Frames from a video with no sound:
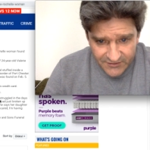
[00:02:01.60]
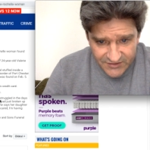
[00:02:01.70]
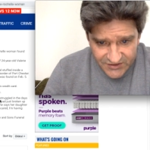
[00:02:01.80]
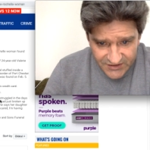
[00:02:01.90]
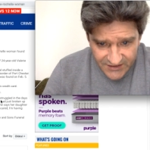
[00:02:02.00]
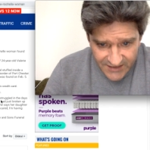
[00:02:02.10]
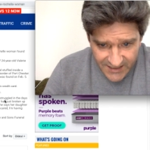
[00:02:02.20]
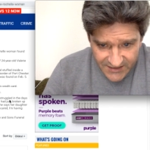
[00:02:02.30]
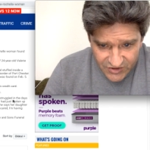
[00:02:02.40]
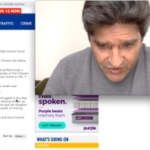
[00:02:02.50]
she
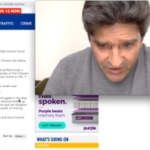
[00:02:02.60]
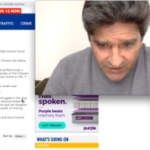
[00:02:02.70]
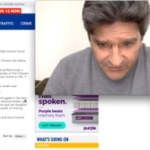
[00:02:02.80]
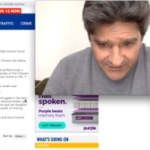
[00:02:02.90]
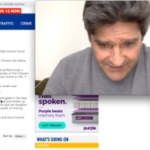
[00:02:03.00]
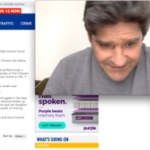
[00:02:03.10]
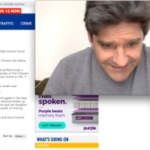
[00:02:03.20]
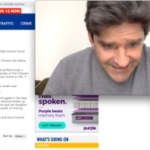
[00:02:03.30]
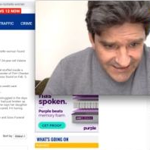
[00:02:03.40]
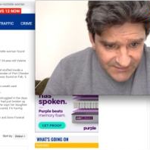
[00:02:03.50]
had struggled in the
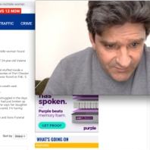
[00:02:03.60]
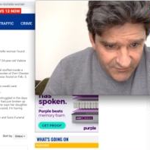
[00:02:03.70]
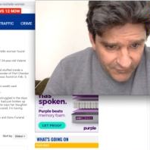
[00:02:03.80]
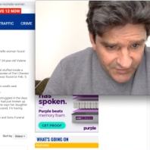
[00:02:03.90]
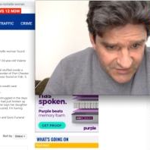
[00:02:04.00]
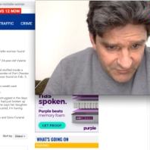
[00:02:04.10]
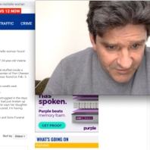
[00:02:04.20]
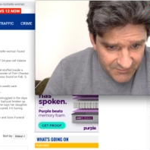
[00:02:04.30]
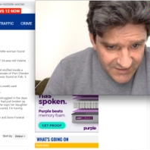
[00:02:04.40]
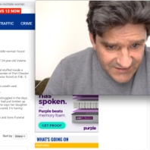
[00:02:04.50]
days before she
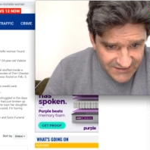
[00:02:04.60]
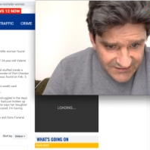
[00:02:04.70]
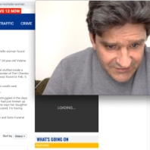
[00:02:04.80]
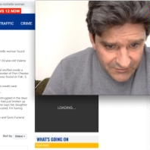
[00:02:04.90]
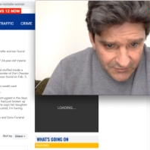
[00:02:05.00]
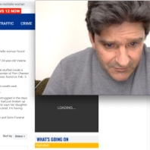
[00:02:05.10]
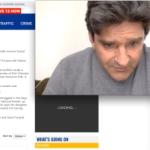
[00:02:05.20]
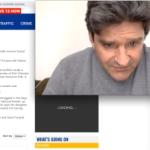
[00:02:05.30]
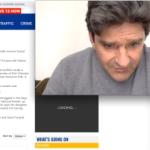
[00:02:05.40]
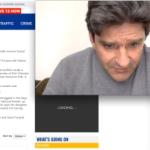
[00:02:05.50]
went missing due
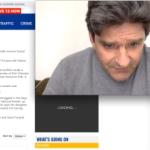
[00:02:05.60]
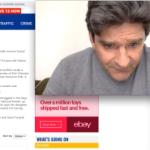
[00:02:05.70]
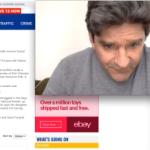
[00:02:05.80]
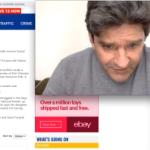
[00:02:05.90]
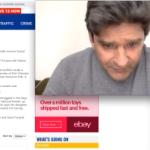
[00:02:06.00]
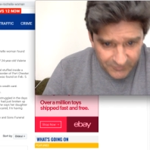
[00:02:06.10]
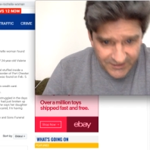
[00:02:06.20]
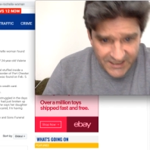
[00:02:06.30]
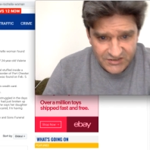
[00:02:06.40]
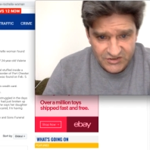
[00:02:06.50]
to a failed
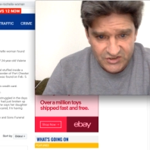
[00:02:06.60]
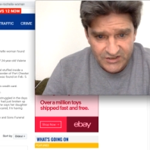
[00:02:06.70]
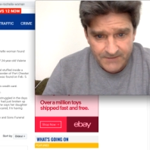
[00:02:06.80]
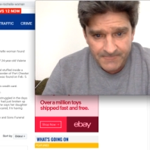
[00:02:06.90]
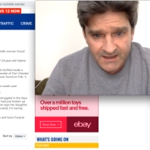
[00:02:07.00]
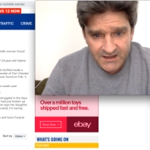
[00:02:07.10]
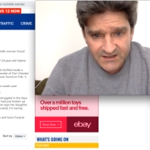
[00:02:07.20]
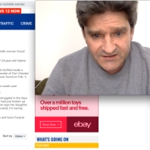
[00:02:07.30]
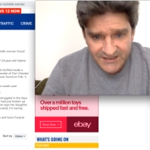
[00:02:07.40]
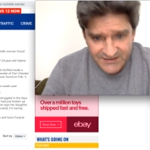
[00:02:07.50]
relationship.
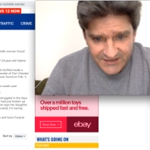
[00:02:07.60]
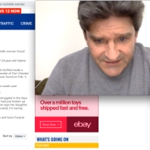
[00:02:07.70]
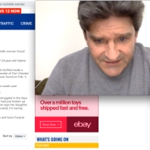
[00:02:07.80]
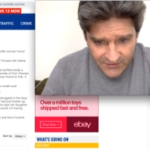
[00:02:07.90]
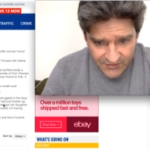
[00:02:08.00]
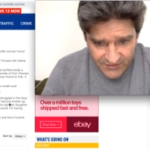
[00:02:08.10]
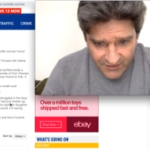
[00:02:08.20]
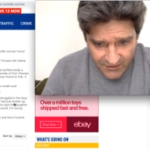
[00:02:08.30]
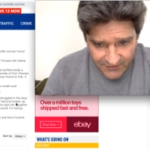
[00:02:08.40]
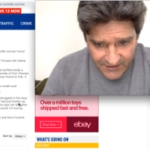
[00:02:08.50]
Sanchez said her
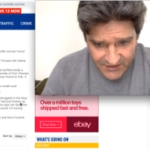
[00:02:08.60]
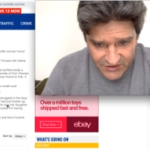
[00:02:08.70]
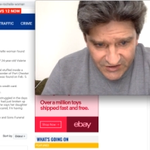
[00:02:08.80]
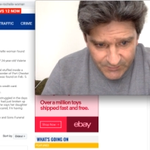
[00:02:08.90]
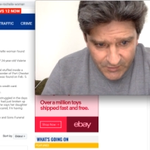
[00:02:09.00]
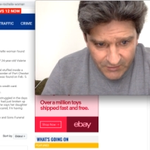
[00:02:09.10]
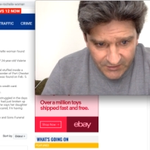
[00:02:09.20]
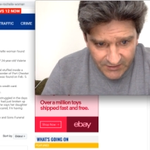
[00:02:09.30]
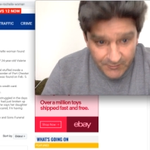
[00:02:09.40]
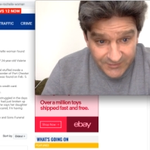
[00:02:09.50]
daughter had just
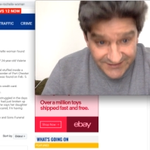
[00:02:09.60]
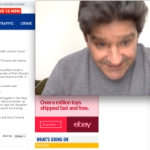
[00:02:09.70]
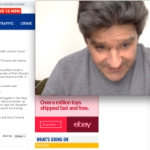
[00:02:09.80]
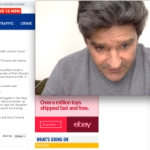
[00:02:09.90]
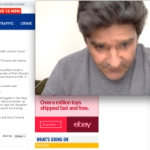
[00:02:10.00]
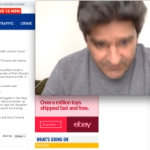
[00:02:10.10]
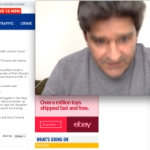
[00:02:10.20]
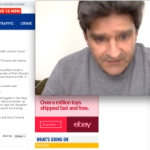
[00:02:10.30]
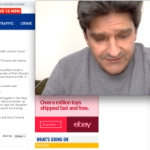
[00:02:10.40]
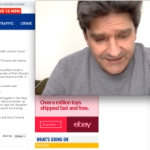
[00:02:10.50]
broken up with
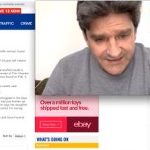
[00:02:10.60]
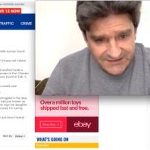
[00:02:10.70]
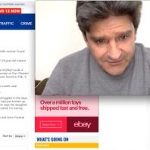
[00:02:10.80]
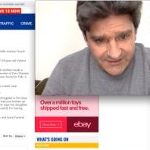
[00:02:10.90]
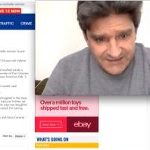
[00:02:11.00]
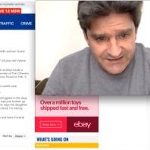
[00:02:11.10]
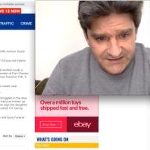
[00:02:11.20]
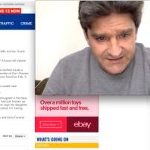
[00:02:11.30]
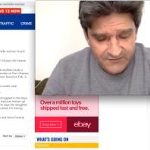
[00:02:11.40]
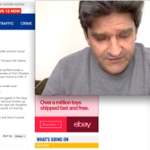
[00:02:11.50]
DeSilva. Okay, so it is
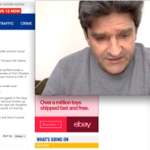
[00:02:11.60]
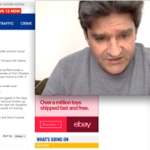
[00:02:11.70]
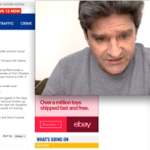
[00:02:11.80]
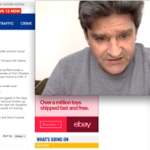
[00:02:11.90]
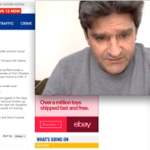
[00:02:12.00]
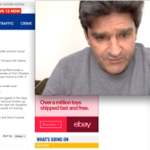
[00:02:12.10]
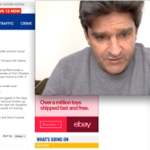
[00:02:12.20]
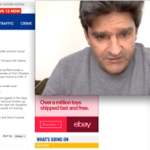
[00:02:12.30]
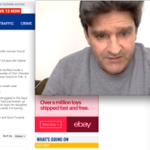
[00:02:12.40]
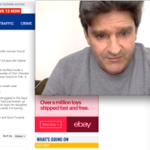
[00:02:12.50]
DeSilva that she had just
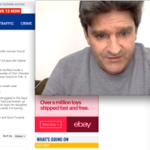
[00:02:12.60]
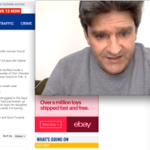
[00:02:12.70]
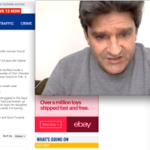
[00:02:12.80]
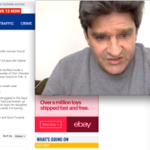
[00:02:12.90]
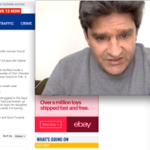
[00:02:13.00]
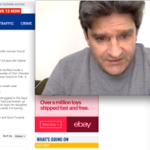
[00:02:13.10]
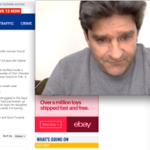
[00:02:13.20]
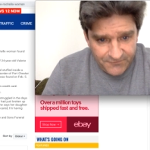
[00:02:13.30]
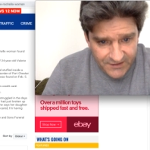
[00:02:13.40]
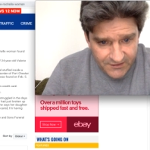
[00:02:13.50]
broken up with, and she
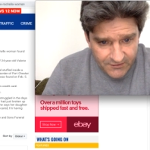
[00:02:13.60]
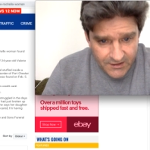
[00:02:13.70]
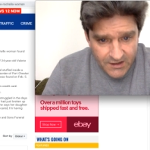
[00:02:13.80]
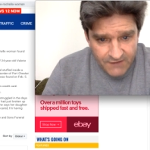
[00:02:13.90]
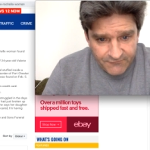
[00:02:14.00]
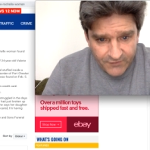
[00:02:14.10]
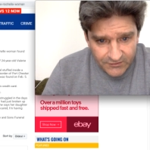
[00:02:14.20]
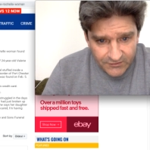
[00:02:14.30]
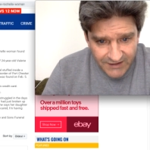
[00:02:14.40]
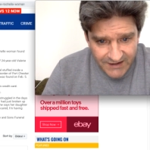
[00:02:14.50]
feared for
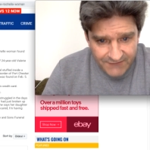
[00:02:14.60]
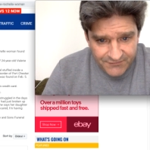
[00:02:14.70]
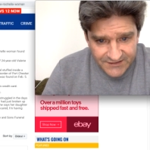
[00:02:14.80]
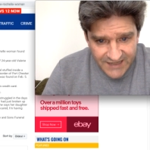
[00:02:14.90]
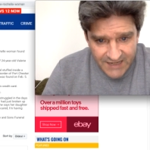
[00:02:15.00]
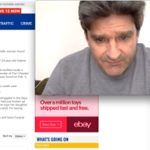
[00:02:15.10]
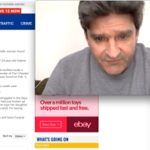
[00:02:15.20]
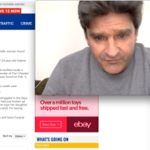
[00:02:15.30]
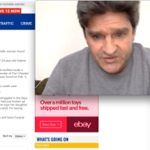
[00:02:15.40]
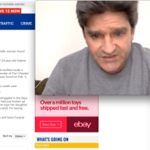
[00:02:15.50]
her life the day
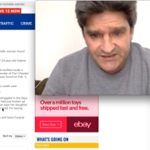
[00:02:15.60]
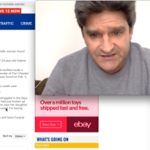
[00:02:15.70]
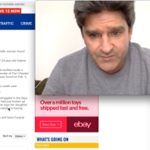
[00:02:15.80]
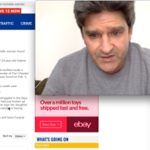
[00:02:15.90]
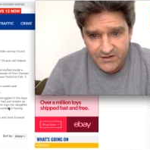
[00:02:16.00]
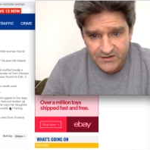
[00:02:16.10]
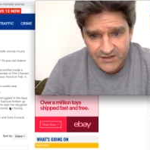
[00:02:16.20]
before she disappeared.